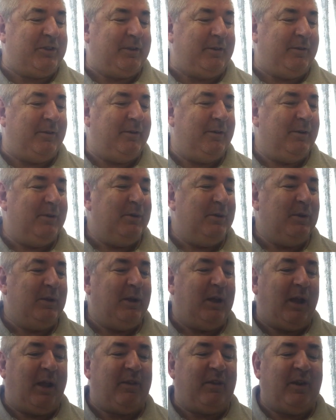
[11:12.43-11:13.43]
and
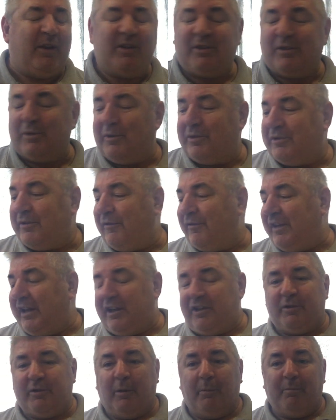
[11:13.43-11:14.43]
those sorts of
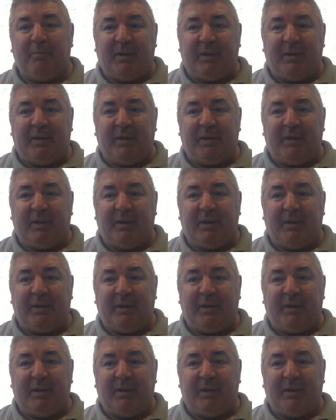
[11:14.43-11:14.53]
things.